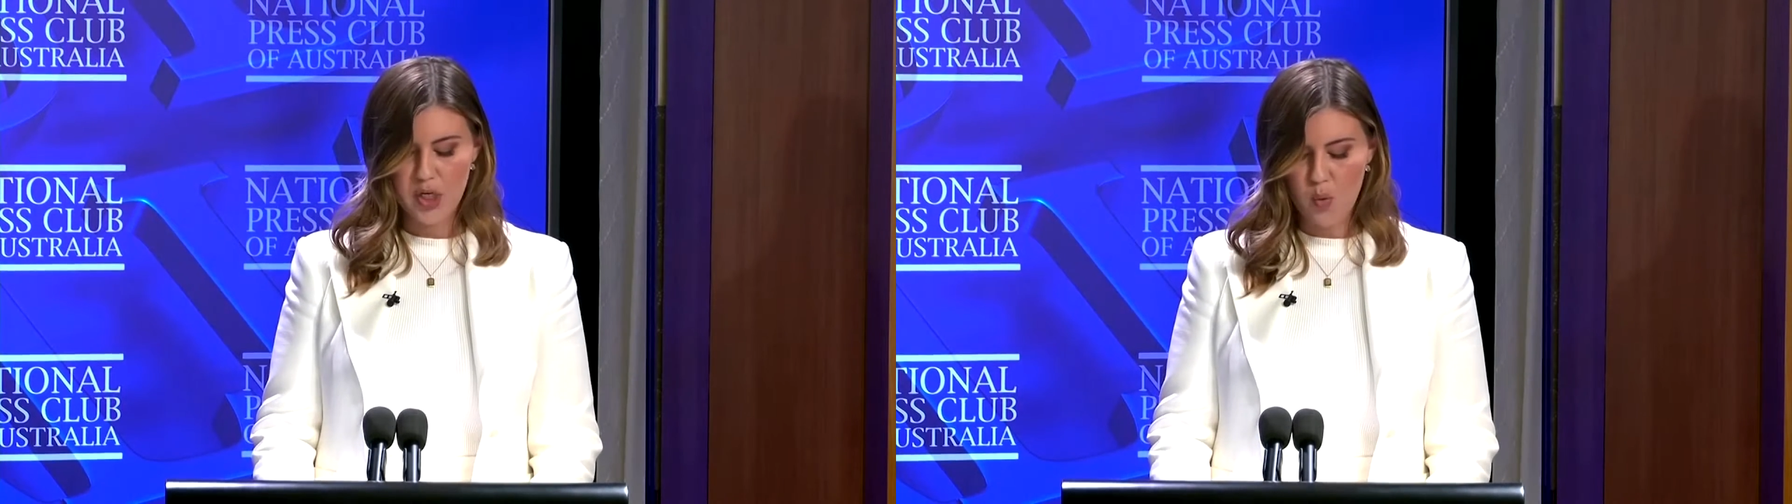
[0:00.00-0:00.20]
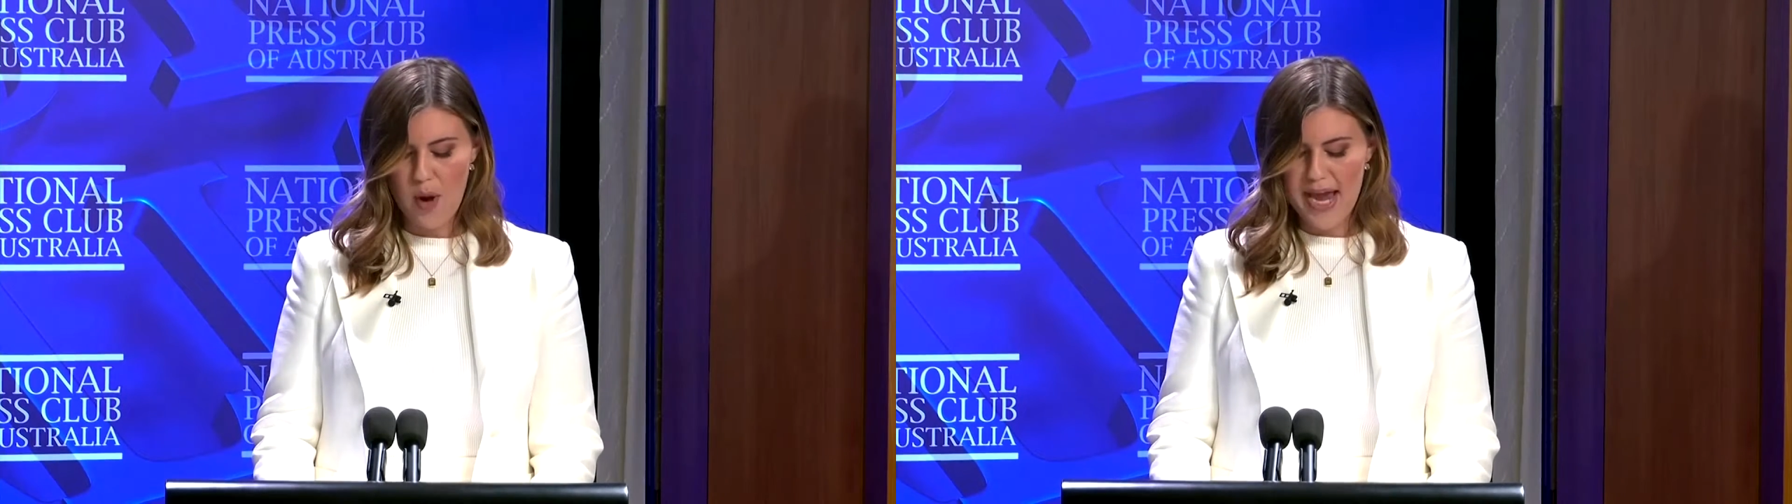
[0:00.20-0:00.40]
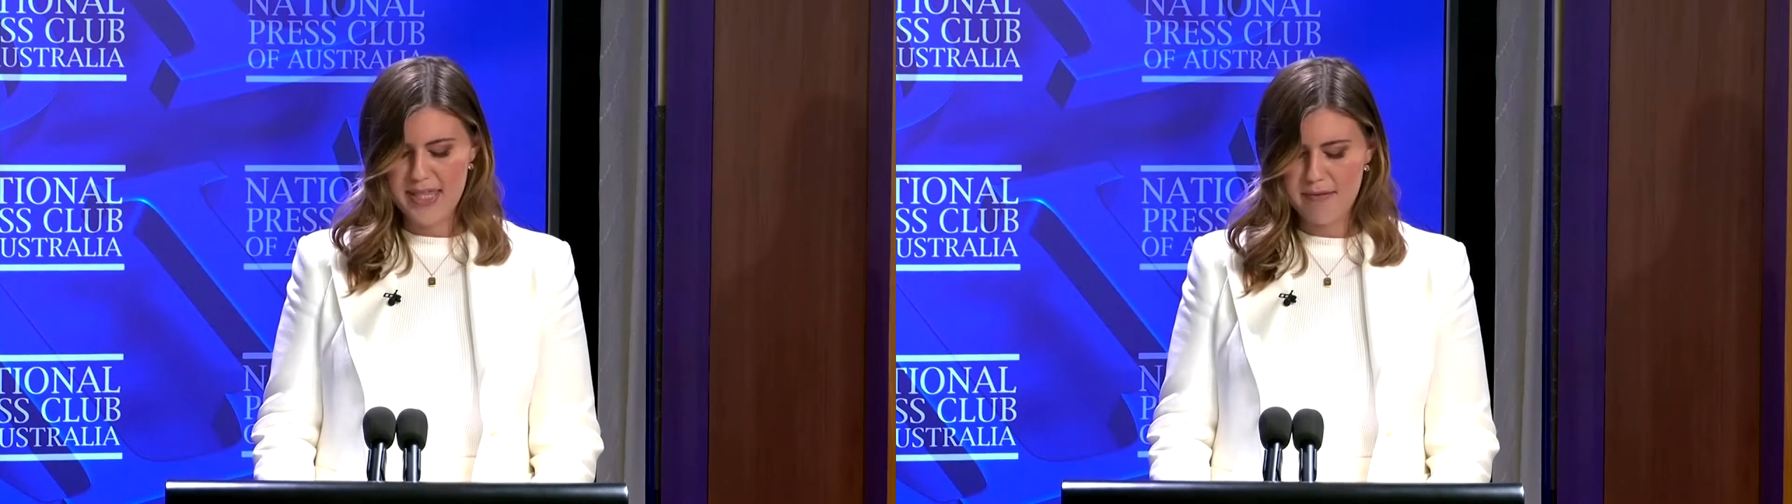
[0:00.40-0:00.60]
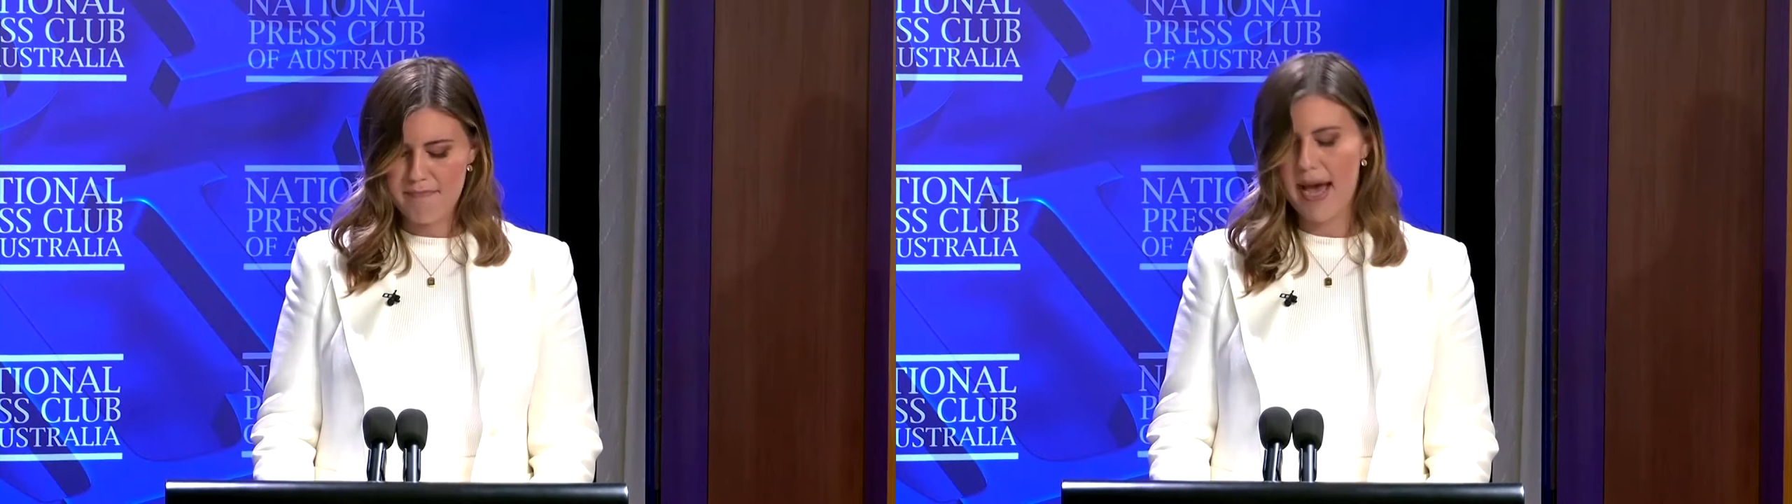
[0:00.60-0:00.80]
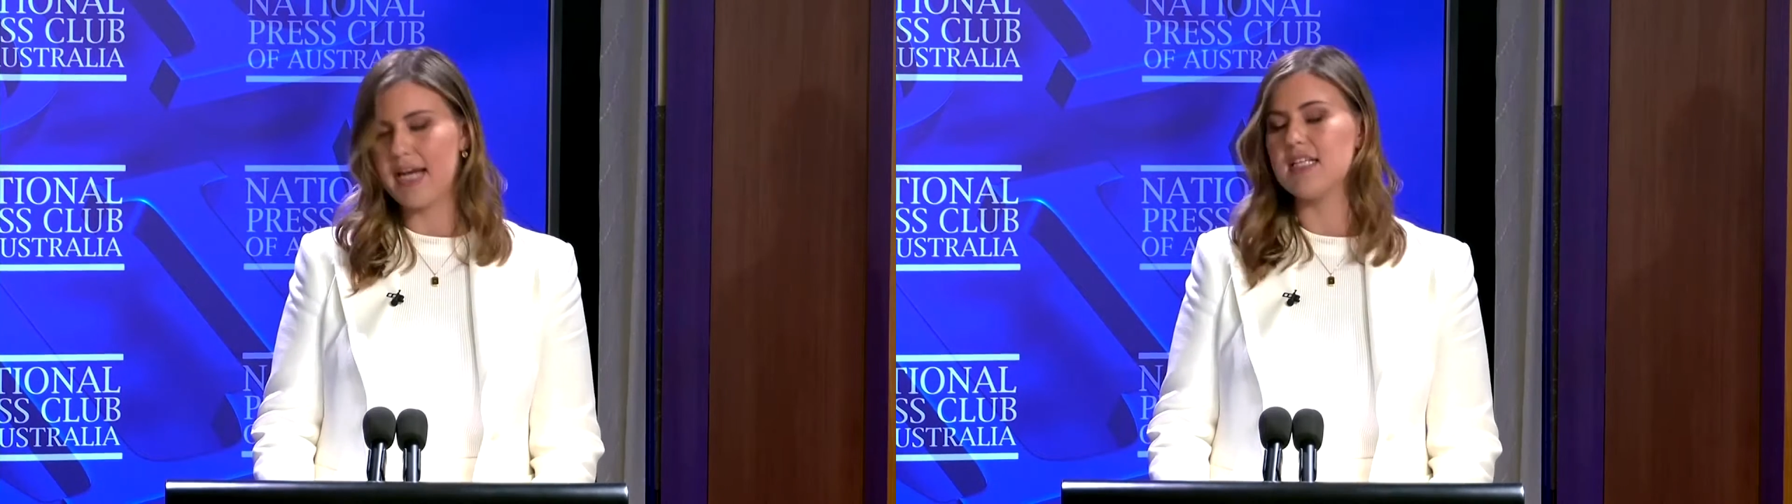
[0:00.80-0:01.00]
in a way
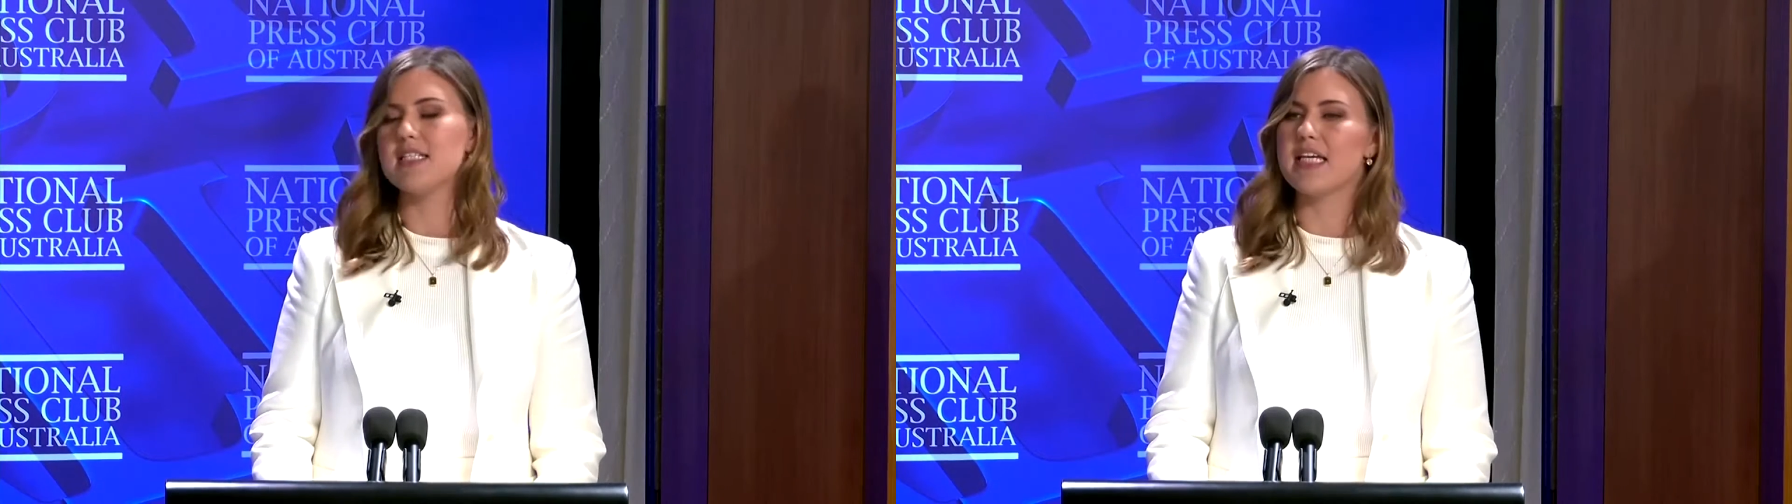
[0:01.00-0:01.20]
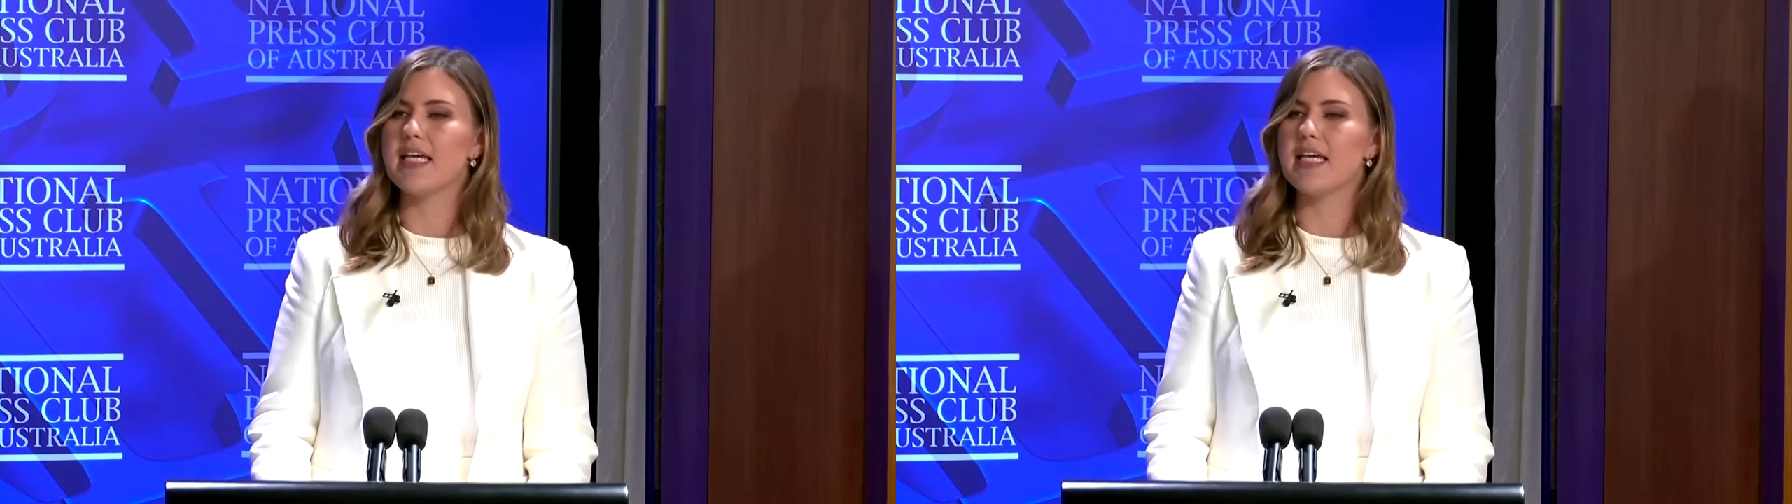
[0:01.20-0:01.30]
that mattered